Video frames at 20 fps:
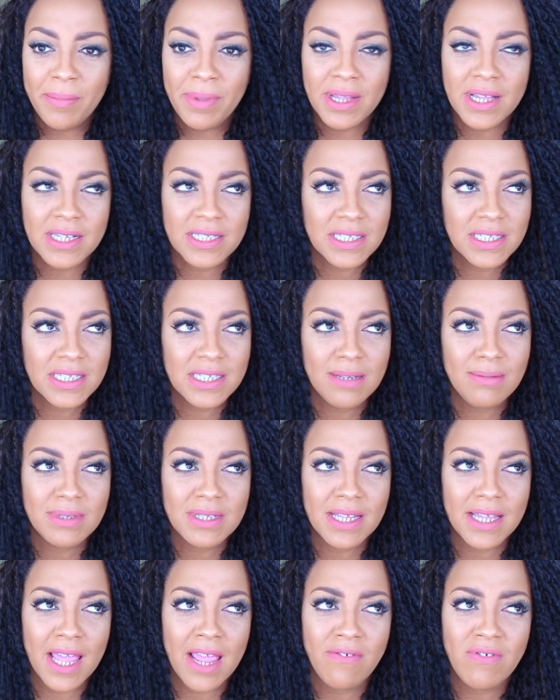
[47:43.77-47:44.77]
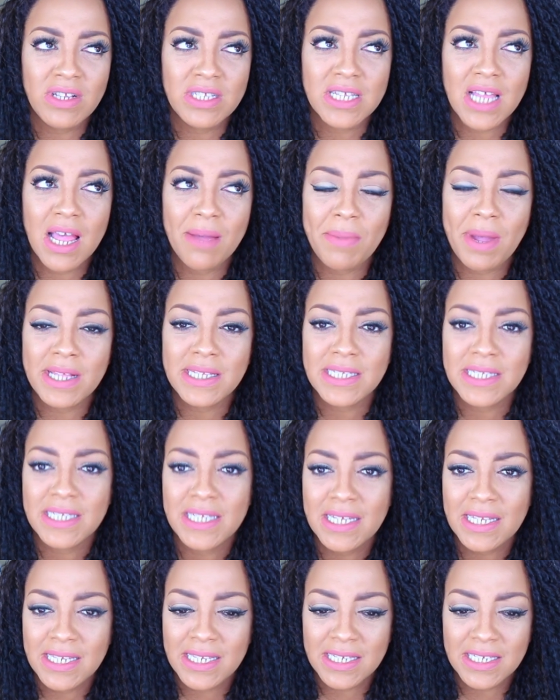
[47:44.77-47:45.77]
Because it seems like every time I
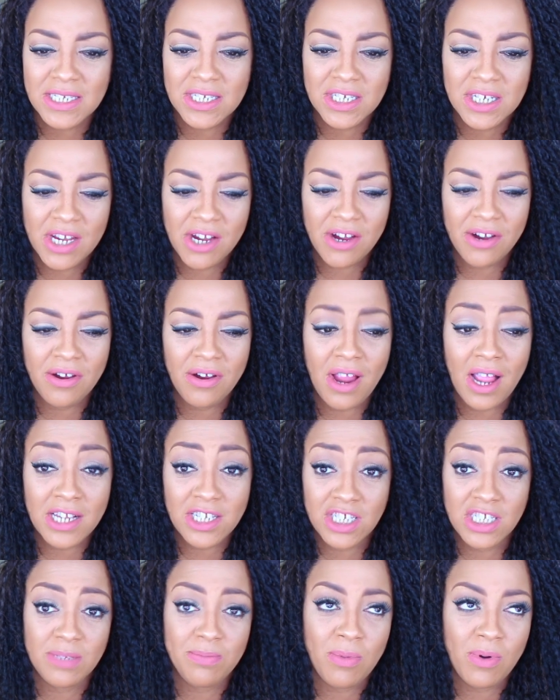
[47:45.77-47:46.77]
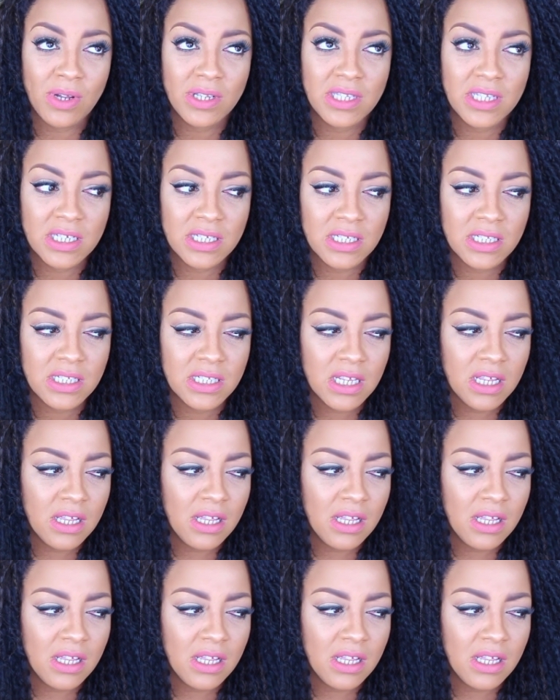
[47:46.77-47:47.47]
sit in this chair, I just bought this